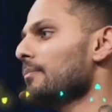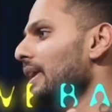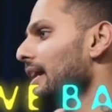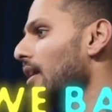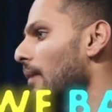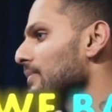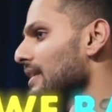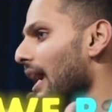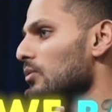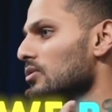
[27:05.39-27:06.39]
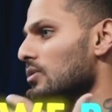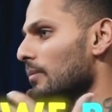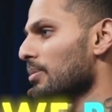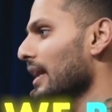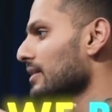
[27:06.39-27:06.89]
For me, it comes down to
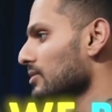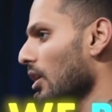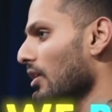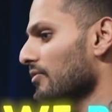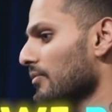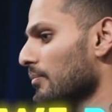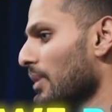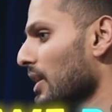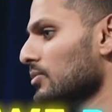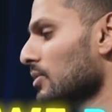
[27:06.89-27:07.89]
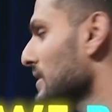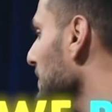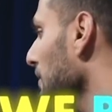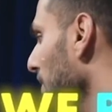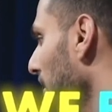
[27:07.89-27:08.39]
a place of personal
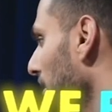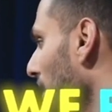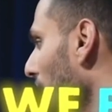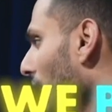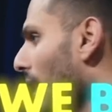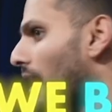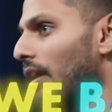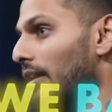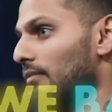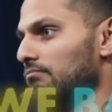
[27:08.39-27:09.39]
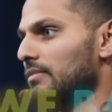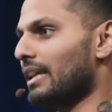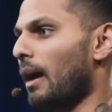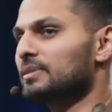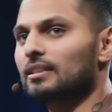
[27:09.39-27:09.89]
discipline.
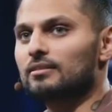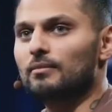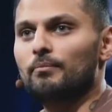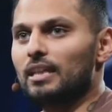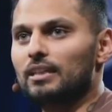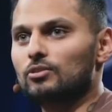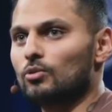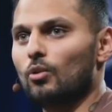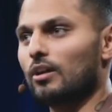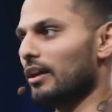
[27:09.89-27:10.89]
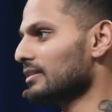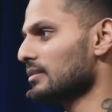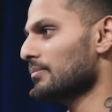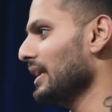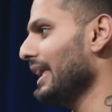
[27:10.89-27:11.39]
Capitalism means you're going
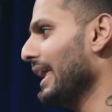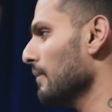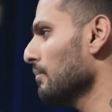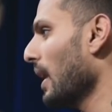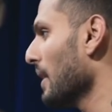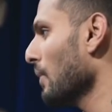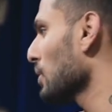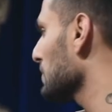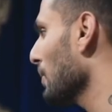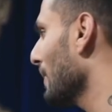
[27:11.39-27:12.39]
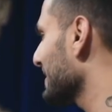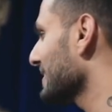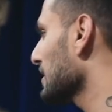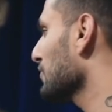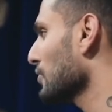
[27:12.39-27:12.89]
to be hit by multiple
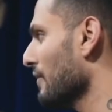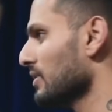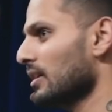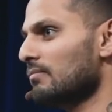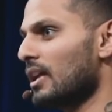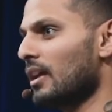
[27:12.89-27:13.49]
messages forever.